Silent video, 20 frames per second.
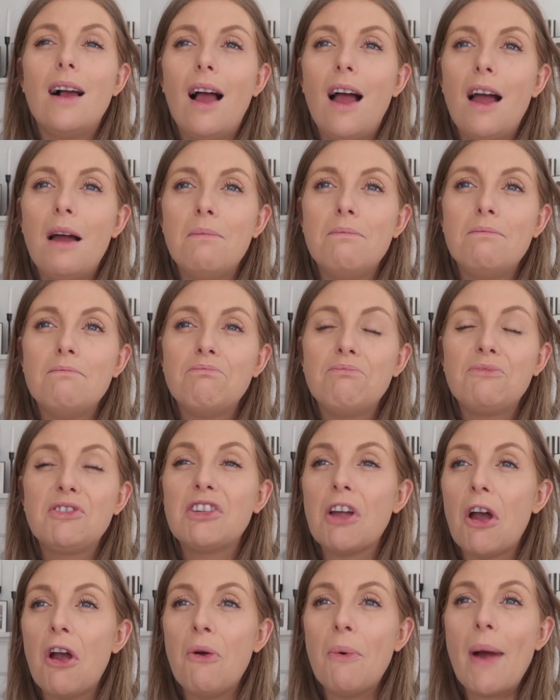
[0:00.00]
um,
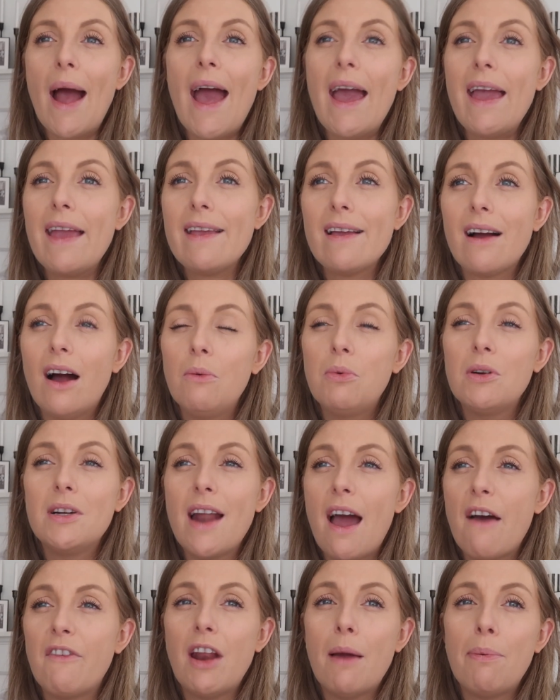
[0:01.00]
so A, I
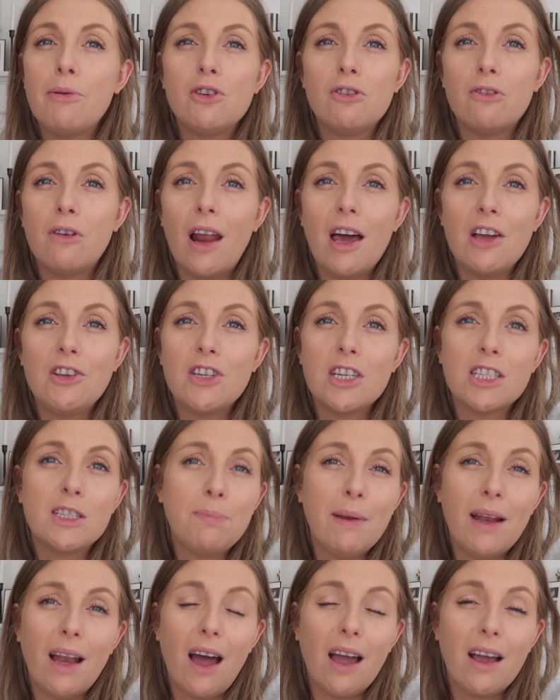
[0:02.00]
wouldn't have an epidural, I'd
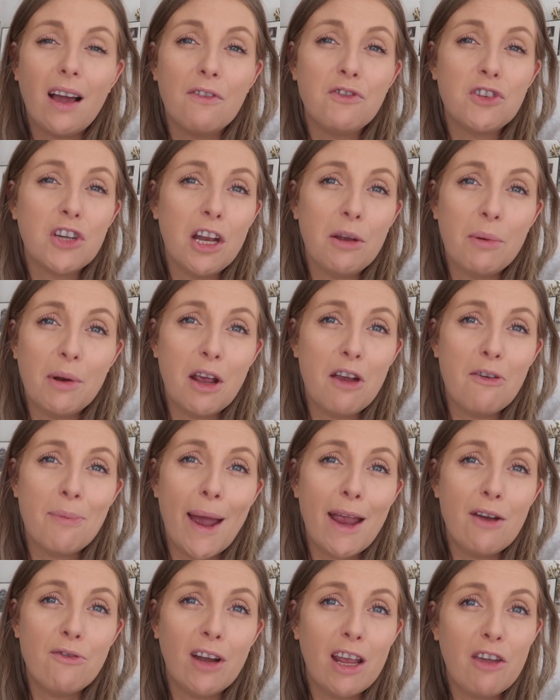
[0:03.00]
just be like, I've done it with no
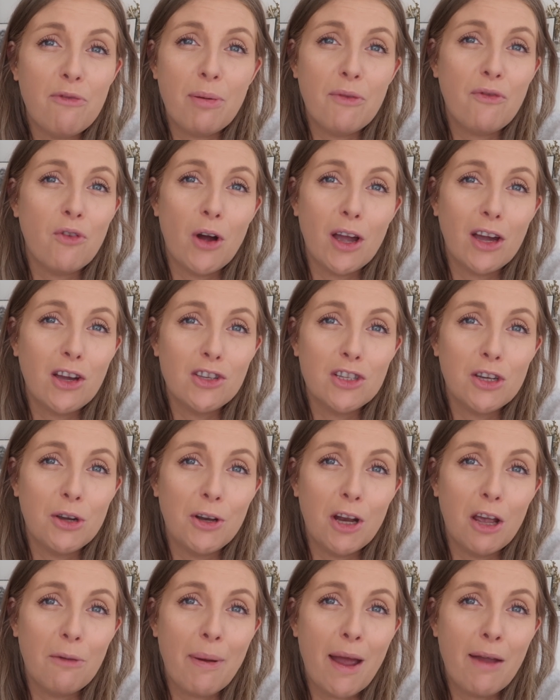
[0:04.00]
pain relief before, I can do it
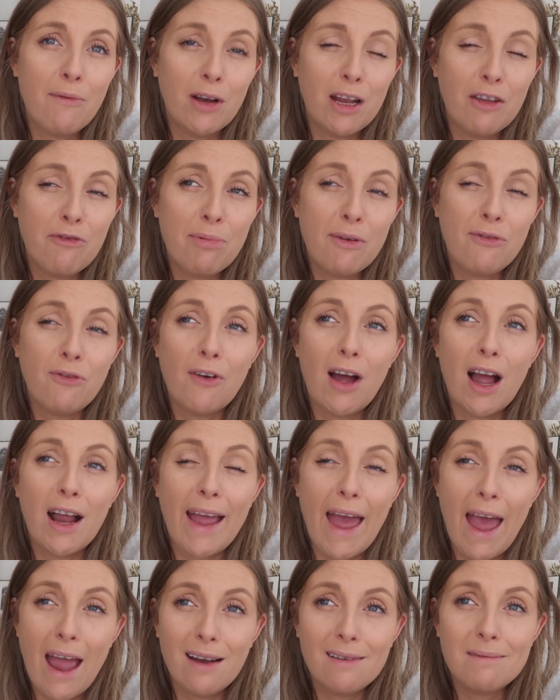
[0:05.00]
with no pain relief
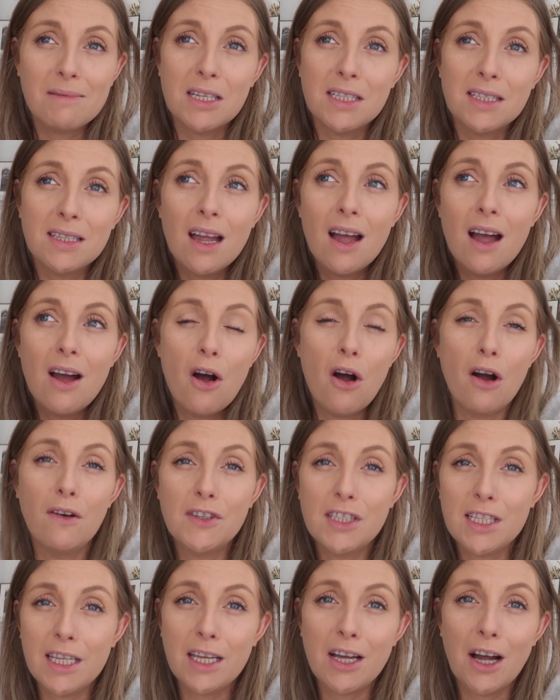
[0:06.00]
again, because
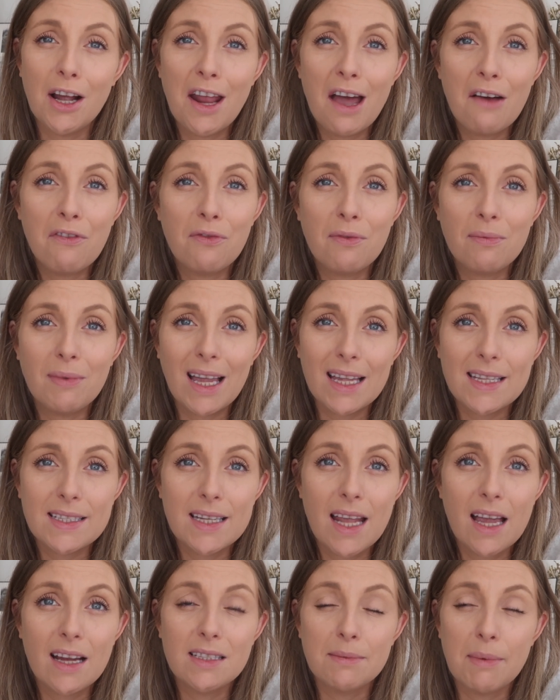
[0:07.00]
obviously I can't have gas
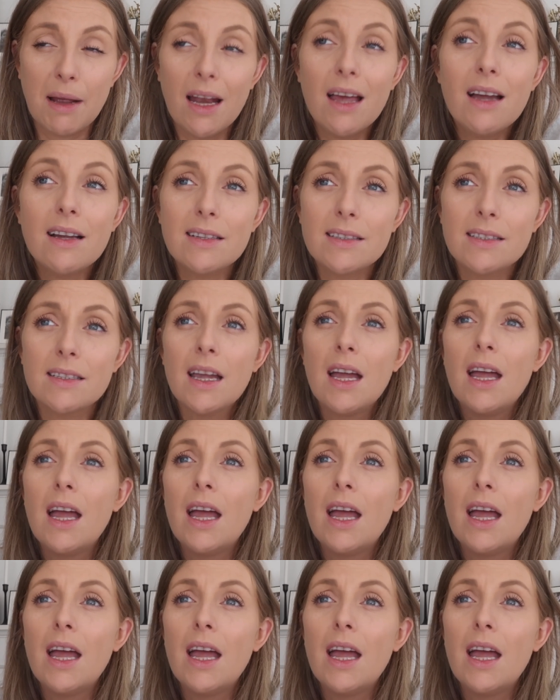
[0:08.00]
in there because my lungs.